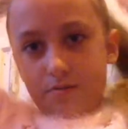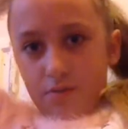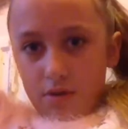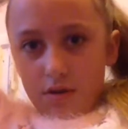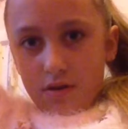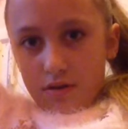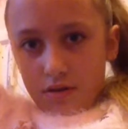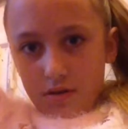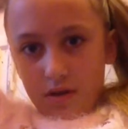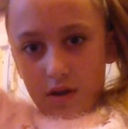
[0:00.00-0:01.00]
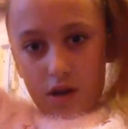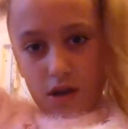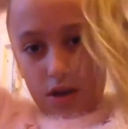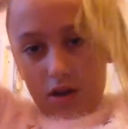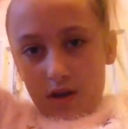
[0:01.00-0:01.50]
But,
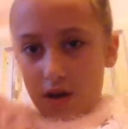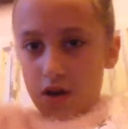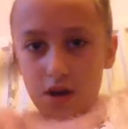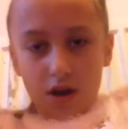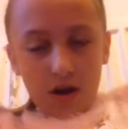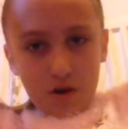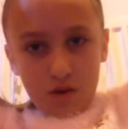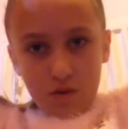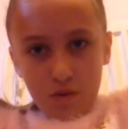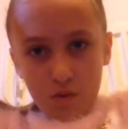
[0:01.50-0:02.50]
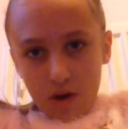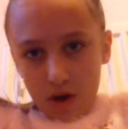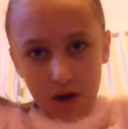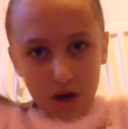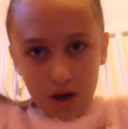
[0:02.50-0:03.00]
like, you know,
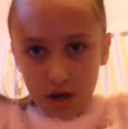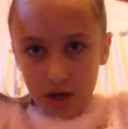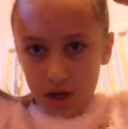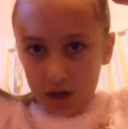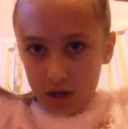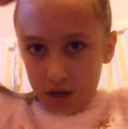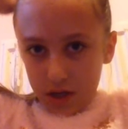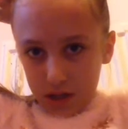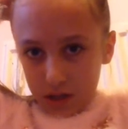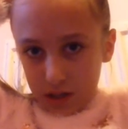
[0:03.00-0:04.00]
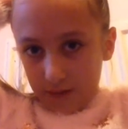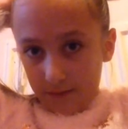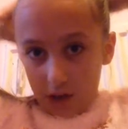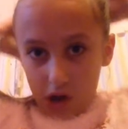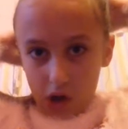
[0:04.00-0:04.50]
it's a
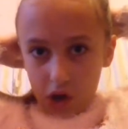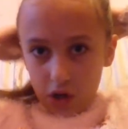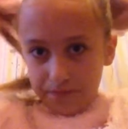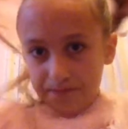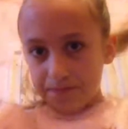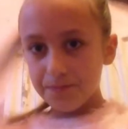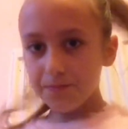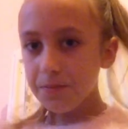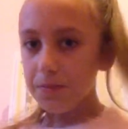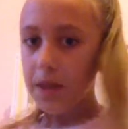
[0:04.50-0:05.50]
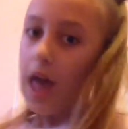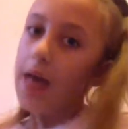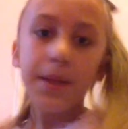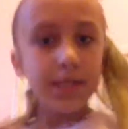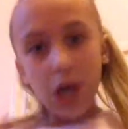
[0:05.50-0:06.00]
vlog.
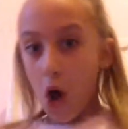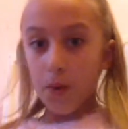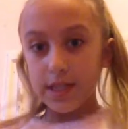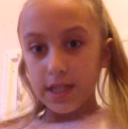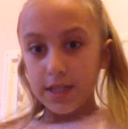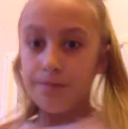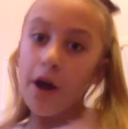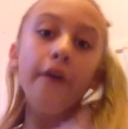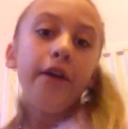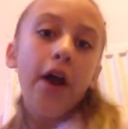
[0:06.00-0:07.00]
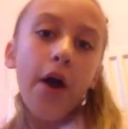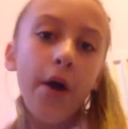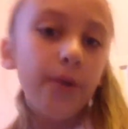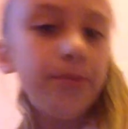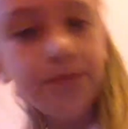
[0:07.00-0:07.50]
There's always a
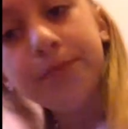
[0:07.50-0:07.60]
tomorrow.